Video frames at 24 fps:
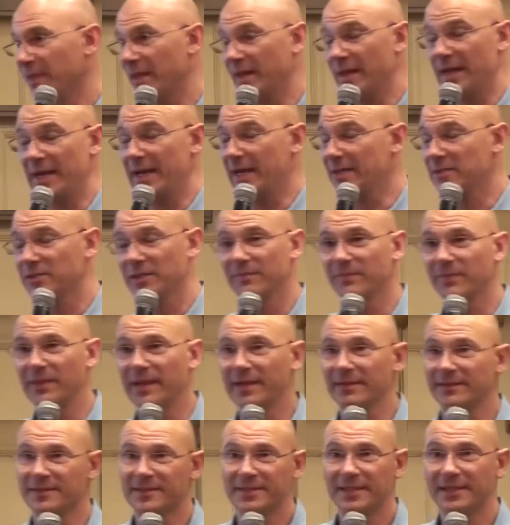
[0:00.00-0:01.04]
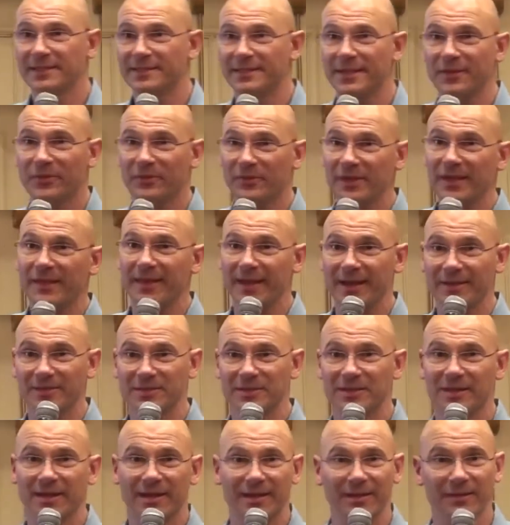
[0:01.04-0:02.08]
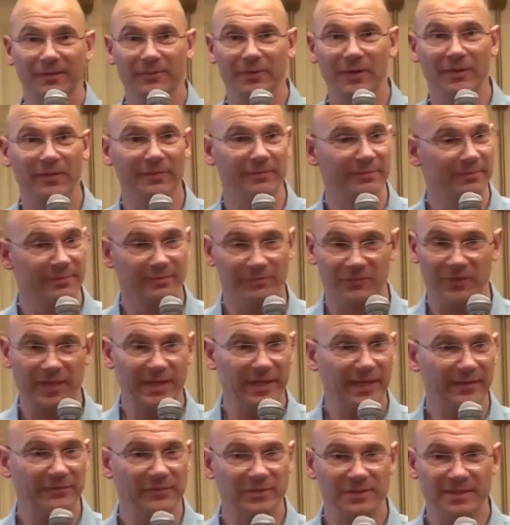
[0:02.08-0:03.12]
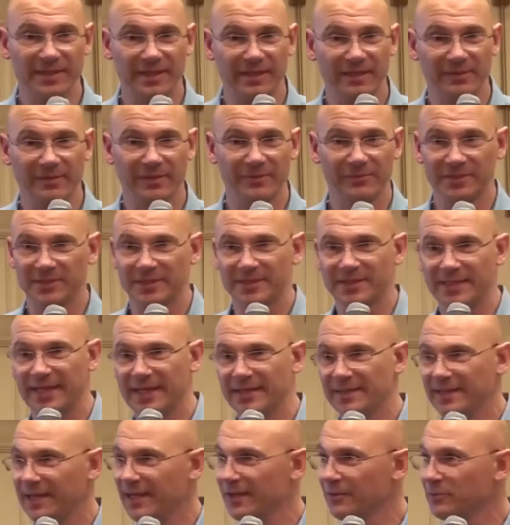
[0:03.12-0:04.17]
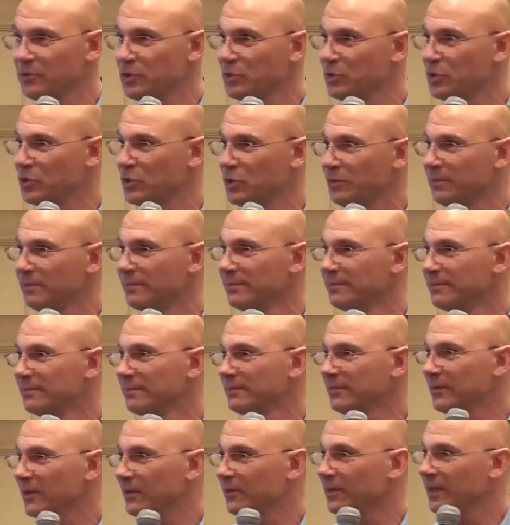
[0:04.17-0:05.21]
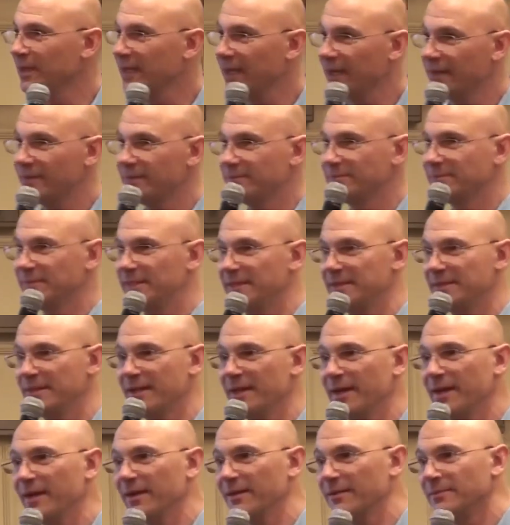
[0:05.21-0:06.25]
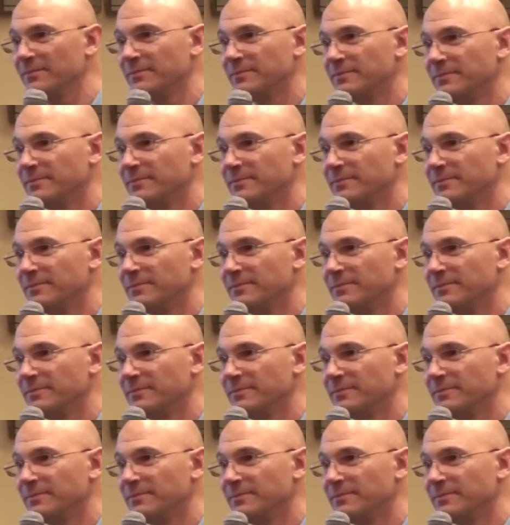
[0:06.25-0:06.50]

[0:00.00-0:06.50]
Actually, that $63,000 one, right after settlement, we just sat down, wrote it out, didn't care.